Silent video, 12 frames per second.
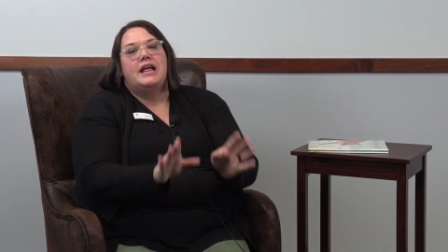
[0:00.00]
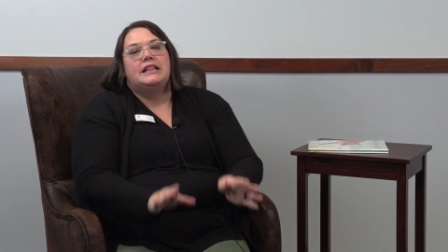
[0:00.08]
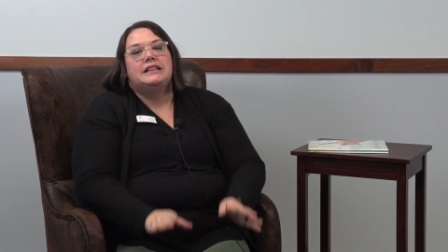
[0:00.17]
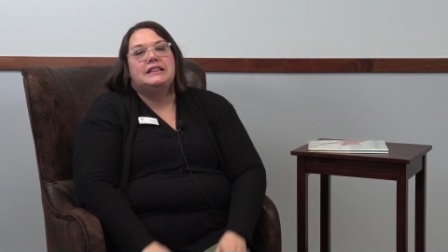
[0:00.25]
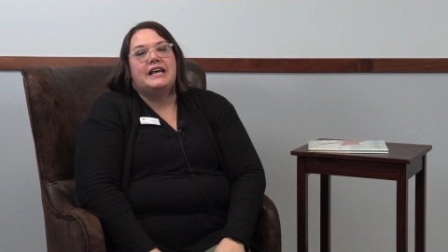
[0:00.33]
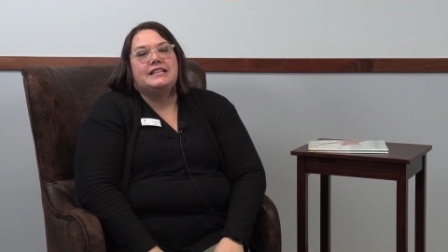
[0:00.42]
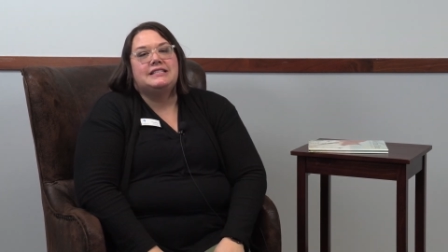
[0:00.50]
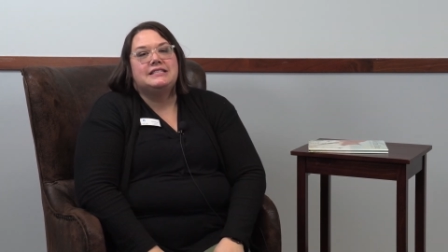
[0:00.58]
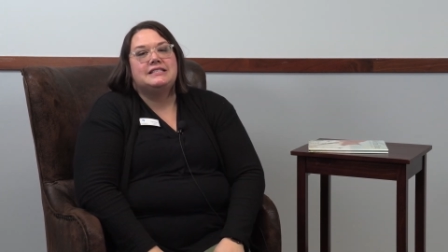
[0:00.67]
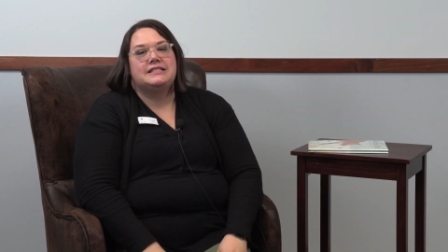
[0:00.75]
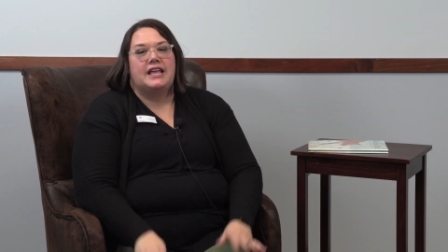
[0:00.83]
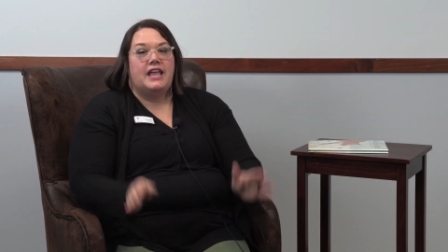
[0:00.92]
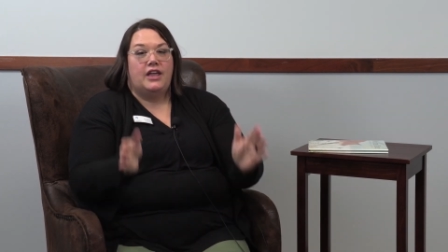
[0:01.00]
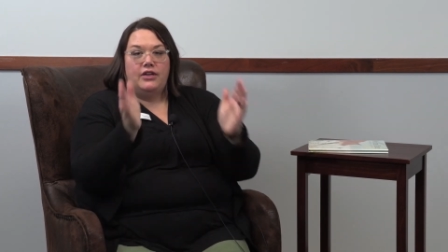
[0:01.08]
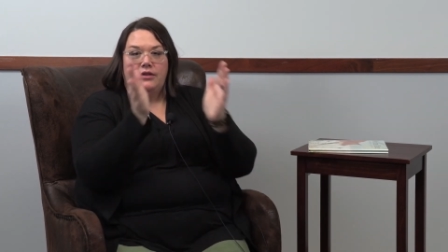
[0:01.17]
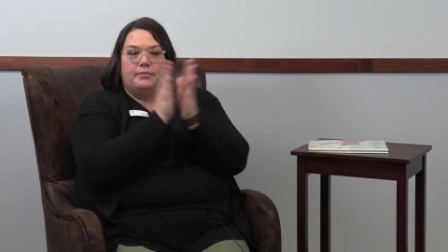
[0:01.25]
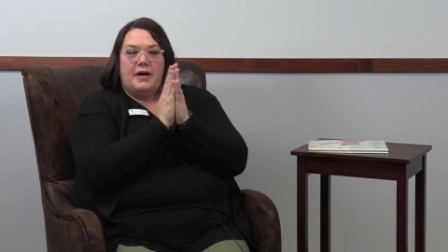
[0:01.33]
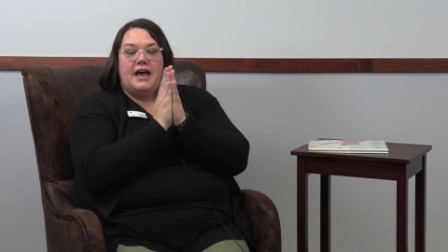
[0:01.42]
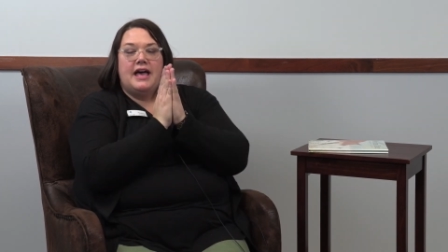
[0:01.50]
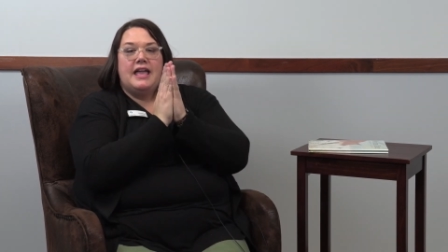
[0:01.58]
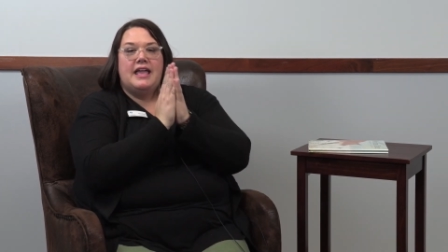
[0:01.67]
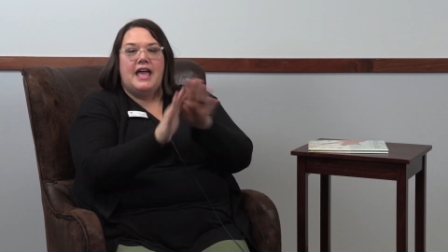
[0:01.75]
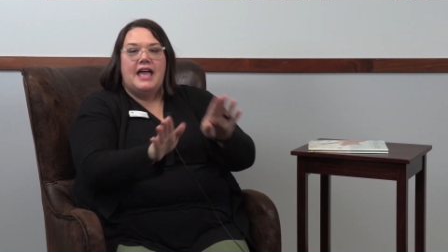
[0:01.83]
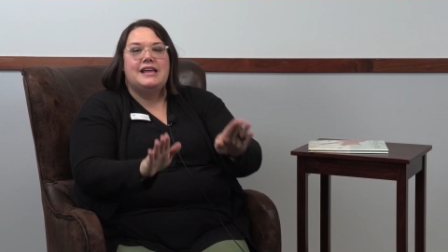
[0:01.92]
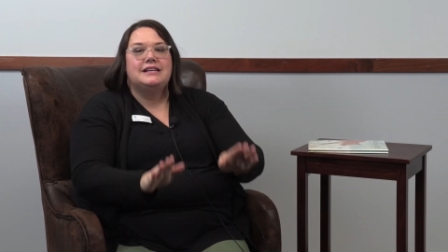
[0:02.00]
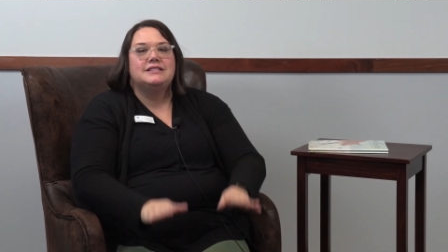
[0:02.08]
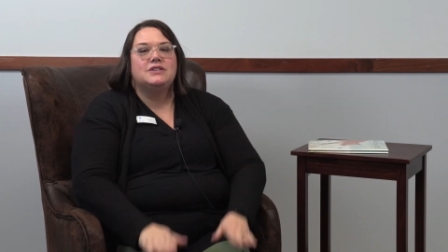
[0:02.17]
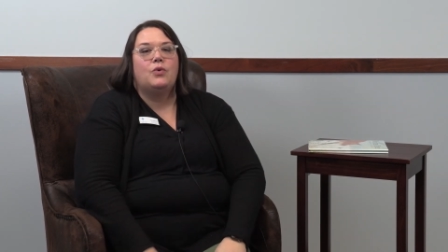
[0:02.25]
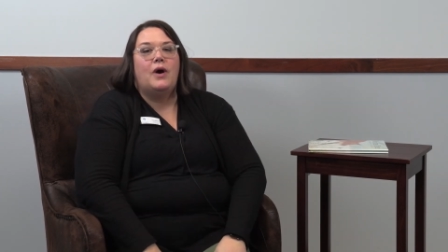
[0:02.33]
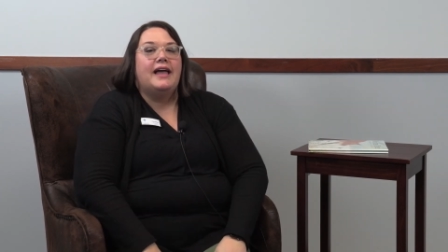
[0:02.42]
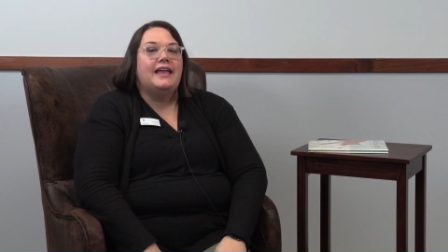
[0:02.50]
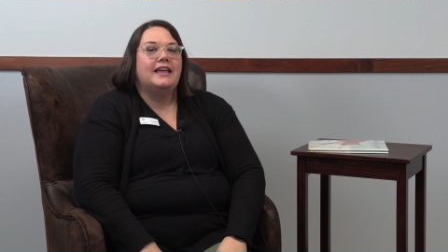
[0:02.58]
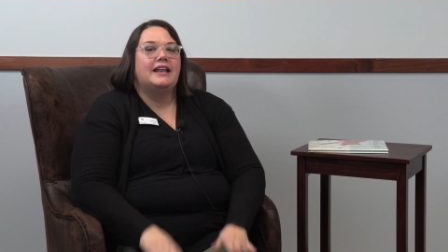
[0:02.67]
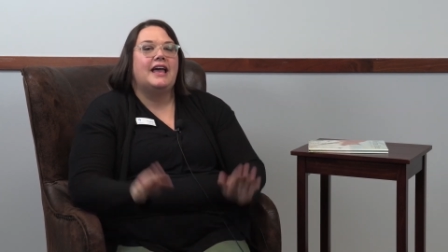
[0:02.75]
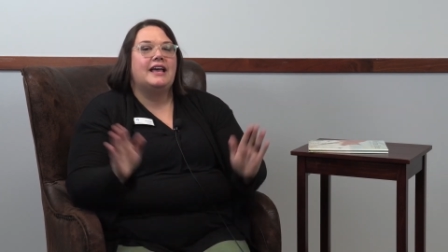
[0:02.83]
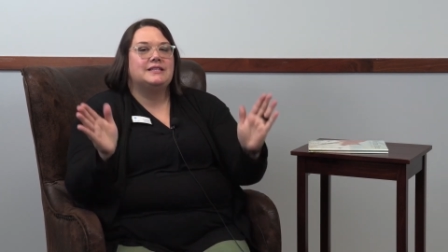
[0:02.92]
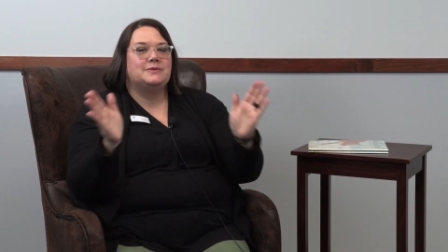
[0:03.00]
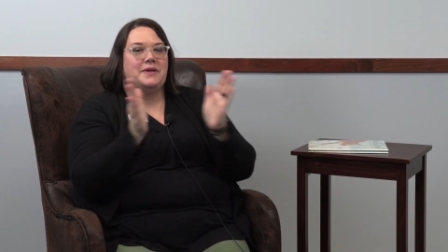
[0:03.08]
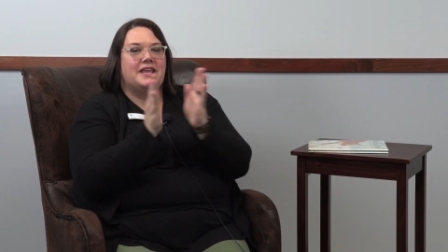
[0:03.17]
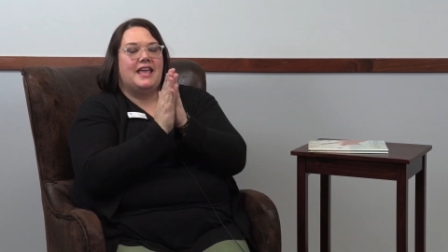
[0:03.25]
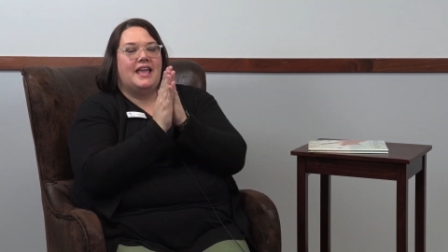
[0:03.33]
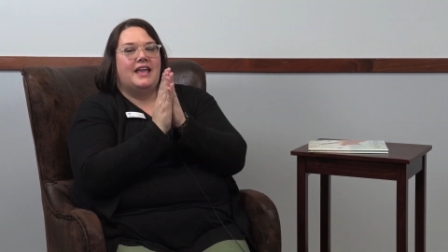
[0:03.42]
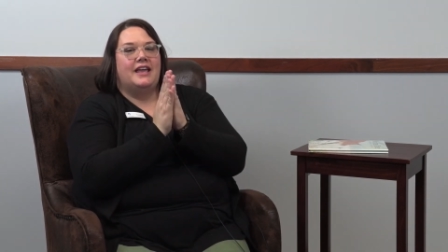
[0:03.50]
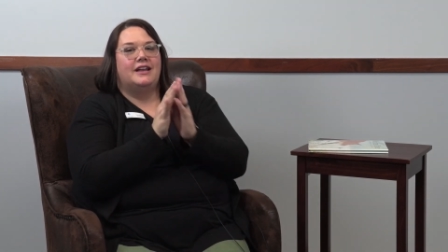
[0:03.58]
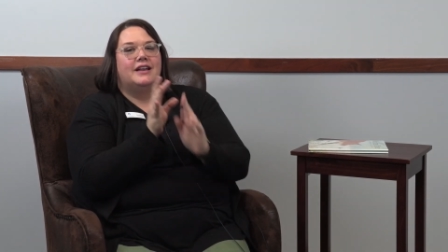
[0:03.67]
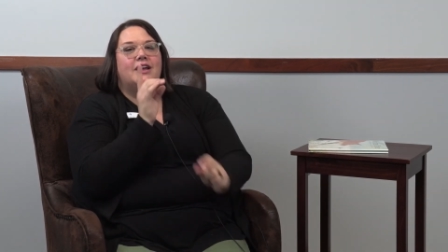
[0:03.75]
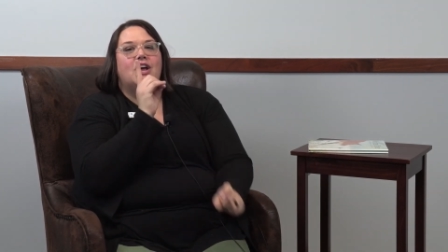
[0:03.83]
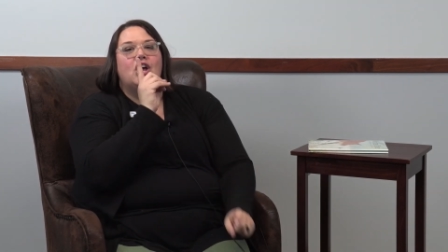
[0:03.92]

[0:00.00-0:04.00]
Let's say goodbye as quiet as we can.